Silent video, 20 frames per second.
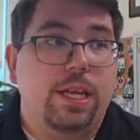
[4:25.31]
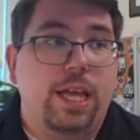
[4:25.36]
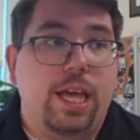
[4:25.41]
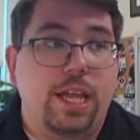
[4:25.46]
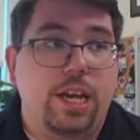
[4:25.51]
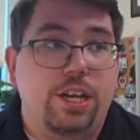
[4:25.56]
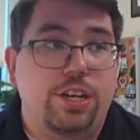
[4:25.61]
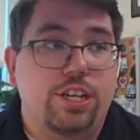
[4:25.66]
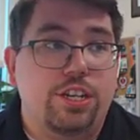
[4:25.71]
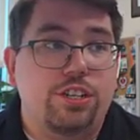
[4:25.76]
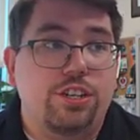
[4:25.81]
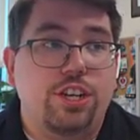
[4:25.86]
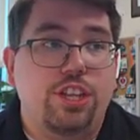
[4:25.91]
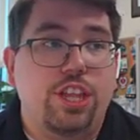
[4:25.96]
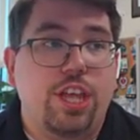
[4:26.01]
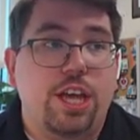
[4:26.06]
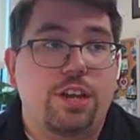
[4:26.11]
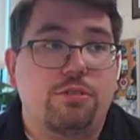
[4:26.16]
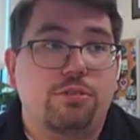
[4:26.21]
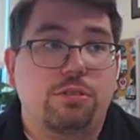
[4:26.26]
In addition to
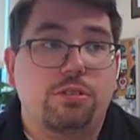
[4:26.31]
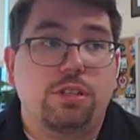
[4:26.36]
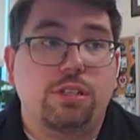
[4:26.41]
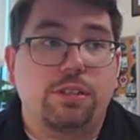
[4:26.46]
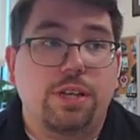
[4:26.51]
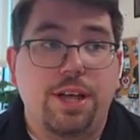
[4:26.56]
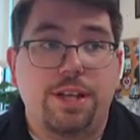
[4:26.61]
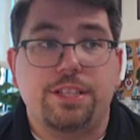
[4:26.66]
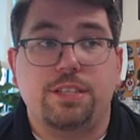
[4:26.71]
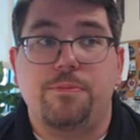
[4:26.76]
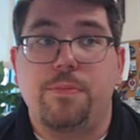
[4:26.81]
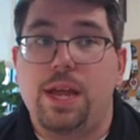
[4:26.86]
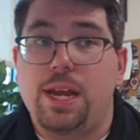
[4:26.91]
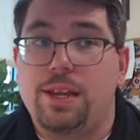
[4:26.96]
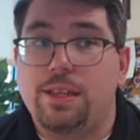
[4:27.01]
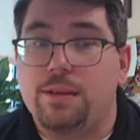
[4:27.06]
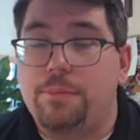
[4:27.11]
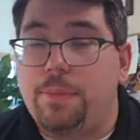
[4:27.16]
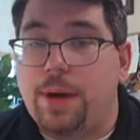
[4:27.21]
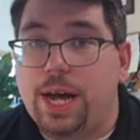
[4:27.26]
the endocrine glands, many
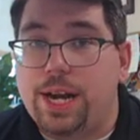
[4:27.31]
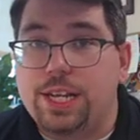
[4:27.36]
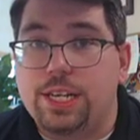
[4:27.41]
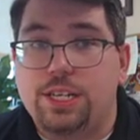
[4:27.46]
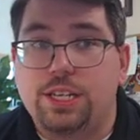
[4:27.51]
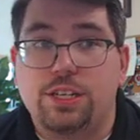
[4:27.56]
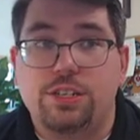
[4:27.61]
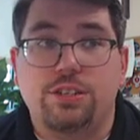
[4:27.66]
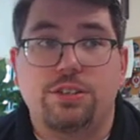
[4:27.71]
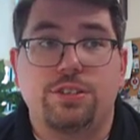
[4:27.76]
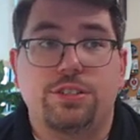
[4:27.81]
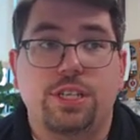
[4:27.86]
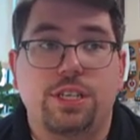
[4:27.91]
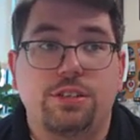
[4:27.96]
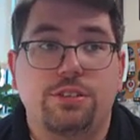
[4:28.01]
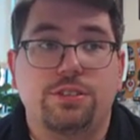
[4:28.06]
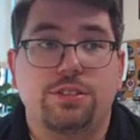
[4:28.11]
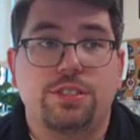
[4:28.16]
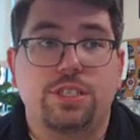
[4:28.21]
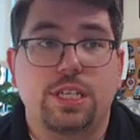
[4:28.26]
of the body tissues that
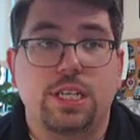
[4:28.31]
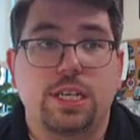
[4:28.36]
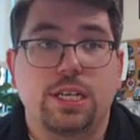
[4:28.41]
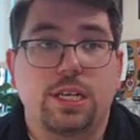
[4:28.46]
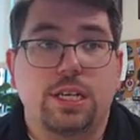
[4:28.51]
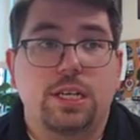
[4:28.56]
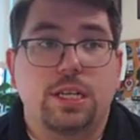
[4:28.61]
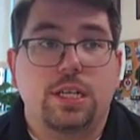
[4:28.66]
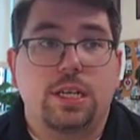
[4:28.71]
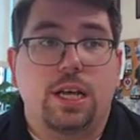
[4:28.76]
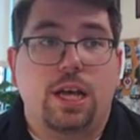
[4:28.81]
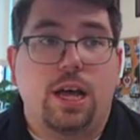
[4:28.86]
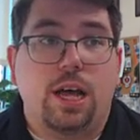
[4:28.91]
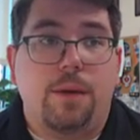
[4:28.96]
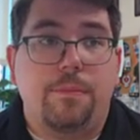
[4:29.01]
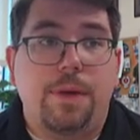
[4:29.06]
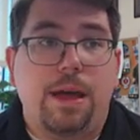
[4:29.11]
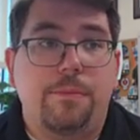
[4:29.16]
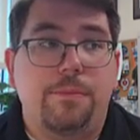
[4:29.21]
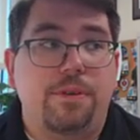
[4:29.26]
you'll see
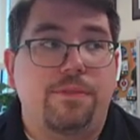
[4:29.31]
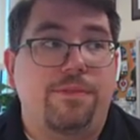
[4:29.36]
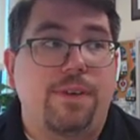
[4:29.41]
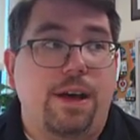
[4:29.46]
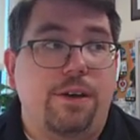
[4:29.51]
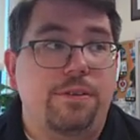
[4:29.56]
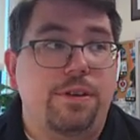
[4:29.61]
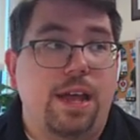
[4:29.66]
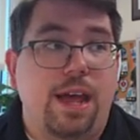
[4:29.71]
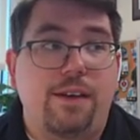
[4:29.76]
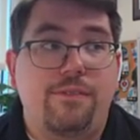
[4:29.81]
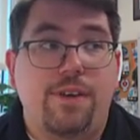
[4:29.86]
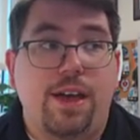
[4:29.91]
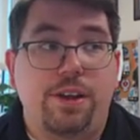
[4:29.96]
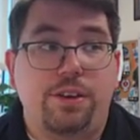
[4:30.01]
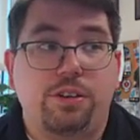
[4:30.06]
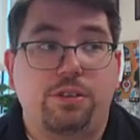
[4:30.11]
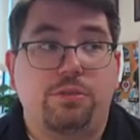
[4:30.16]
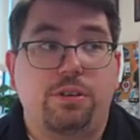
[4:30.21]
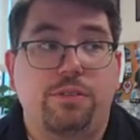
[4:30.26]
have been found to have
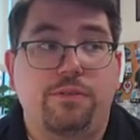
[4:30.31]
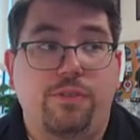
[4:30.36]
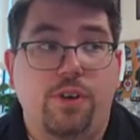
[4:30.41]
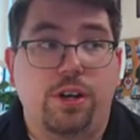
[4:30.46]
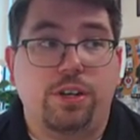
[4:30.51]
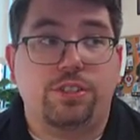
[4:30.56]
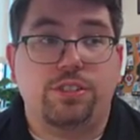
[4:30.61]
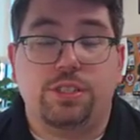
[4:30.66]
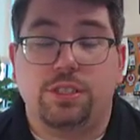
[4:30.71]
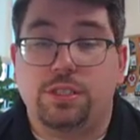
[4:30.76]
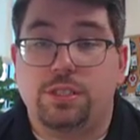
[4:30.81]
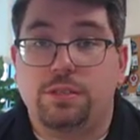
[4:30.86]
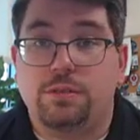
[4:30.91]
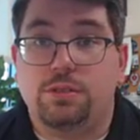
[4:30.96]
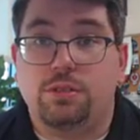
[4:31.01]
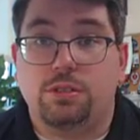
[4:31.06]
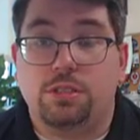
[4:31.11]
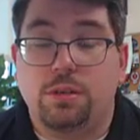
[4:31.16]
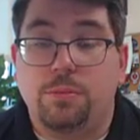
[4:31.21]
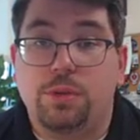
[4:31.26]
endocrine functions.
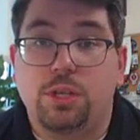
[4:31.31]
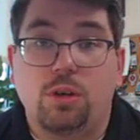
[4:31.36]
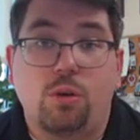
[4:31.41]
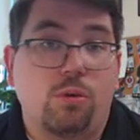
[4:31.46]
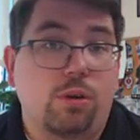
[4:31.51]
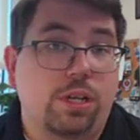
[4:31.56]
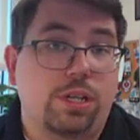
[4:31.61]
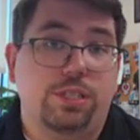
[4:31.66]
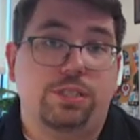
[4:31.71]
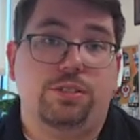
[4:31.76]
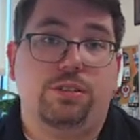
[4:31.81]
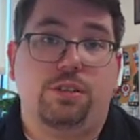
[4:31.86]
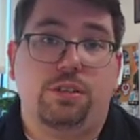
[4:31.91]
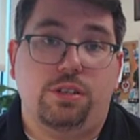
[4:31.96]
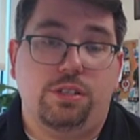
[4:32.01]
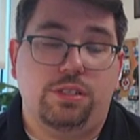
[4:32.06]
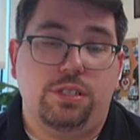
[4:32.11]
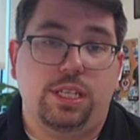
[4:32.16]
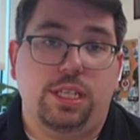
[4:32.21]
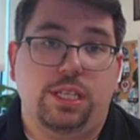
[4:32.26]
So some of the organs you're going
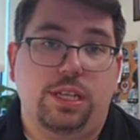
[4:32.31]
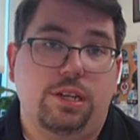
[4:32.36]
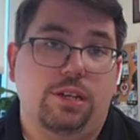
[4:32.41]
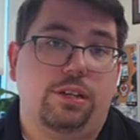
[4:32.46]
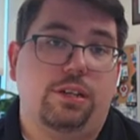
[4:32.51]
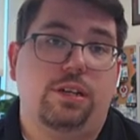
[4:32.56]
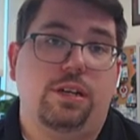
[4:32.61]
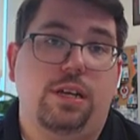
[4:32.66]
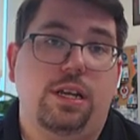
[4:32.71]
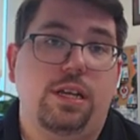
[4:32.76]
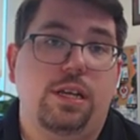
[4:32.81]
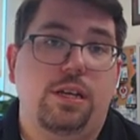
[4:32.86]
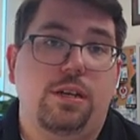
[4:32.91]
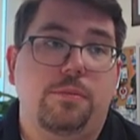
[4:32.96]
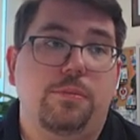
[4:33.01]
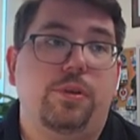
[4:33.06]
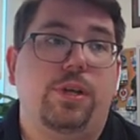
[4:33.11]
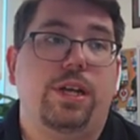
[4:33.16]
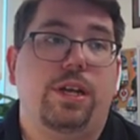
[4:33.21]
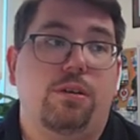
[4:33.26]
to see that are going to
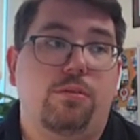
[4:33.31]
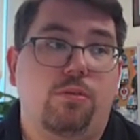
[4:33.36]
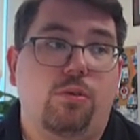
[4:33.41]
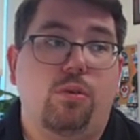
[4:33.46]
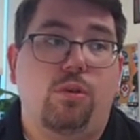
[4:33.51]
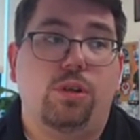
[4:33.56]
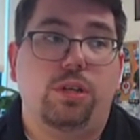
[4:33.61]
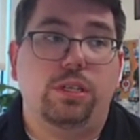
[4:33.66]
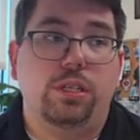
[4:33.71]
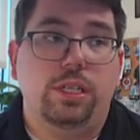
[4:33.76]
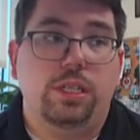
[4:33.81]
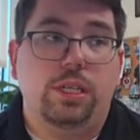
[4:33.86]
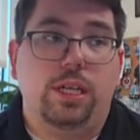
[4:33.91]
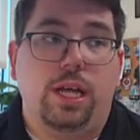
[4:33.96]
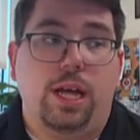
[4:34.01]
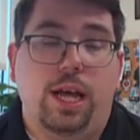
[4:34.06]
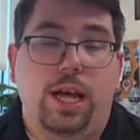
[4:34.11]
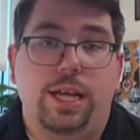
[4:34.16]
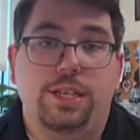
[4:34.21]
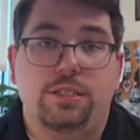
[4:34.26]
play a role
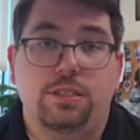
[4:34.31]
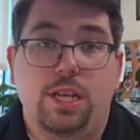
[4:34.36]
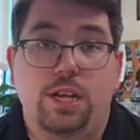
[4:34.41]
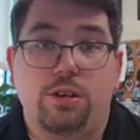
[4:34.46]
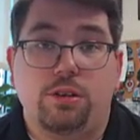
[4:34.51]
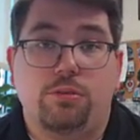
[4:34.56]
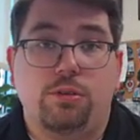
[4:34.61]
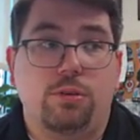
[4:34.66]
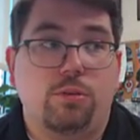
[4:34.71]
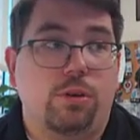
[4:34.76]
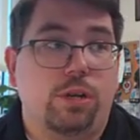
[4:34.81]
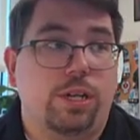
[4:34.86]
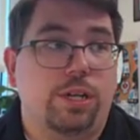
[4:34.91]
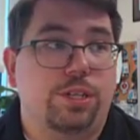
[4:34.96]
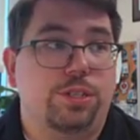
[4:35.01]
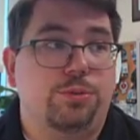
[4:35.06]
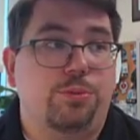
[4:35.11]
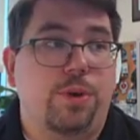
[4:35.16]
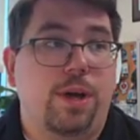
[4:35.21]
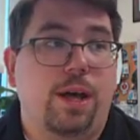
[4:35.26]
as an endocrine organ
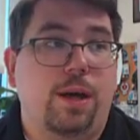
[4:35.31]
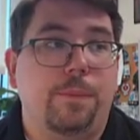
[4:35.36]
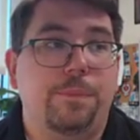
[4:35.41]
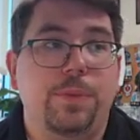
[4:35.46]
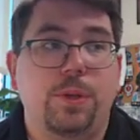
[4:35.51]
as well.